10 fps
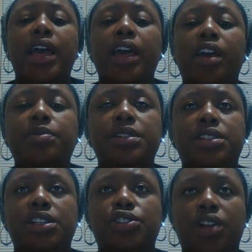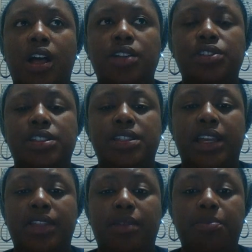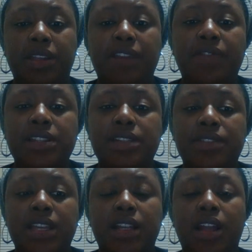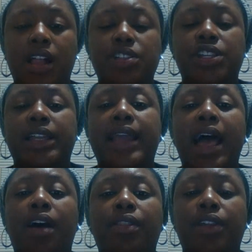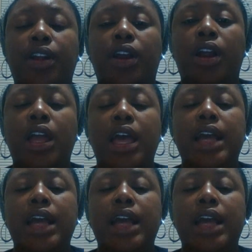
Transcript: helps a teacher understand the benefits of technology and how their